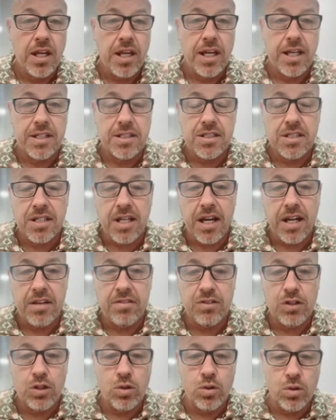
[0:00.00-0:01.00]
inside
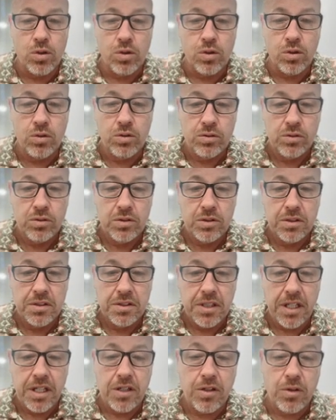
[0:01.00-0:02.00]
of Google
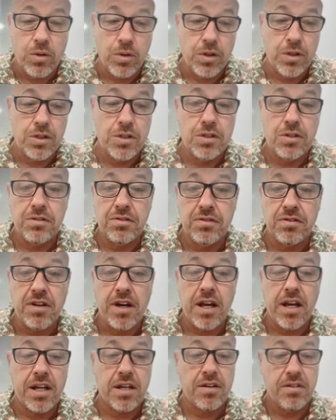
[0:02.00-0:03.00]
in order to
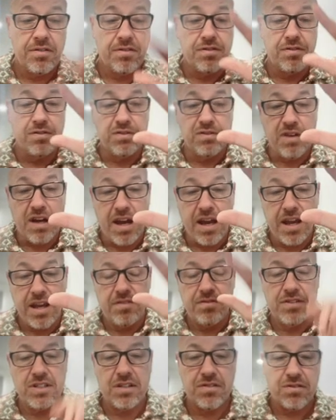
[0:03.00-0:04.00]
find
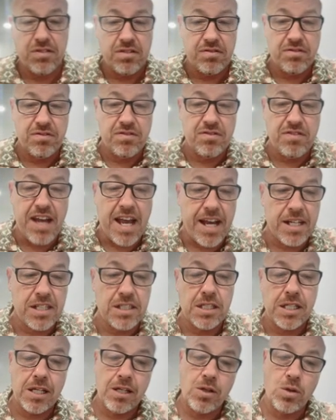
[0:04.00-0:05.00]
5 different
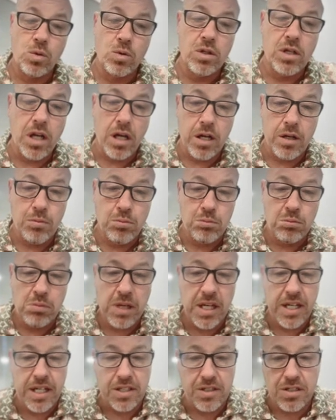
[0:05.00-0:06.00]
facts that you will cut and
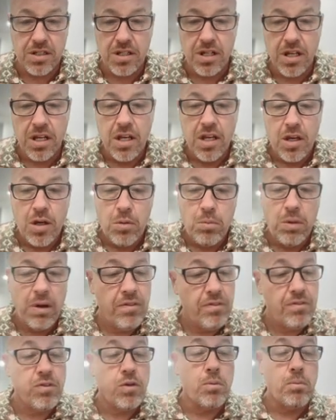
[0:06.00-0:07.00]
paste.
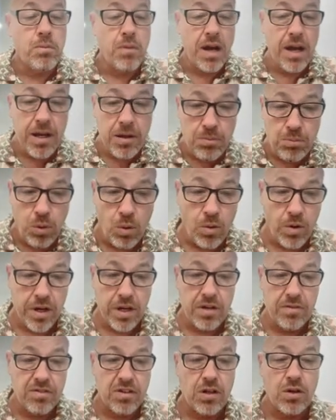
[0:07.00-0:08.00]
But from my
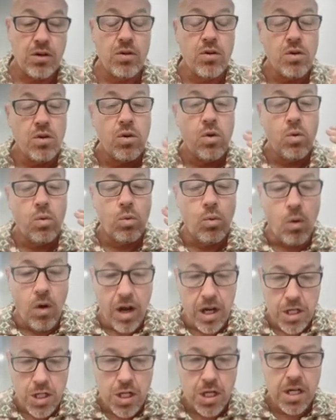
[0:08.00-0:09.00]
point of view,
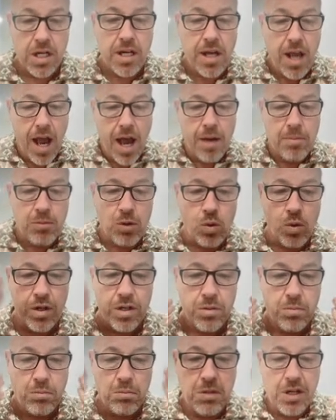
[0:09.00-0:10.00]
watching, I'm going
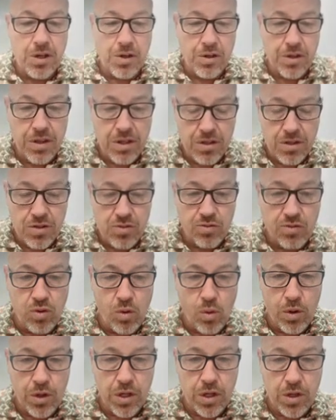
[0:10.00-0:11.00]
to mirror this
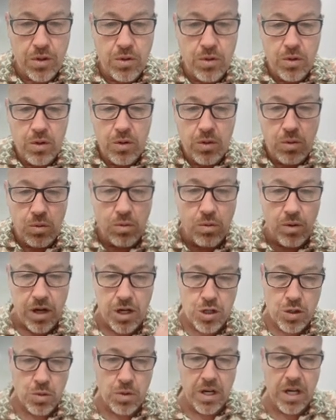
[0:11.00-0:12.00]
for you.
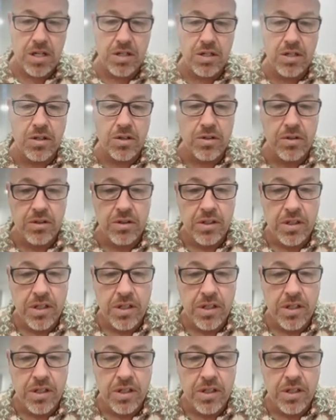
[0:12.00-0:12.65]
Watch what I do.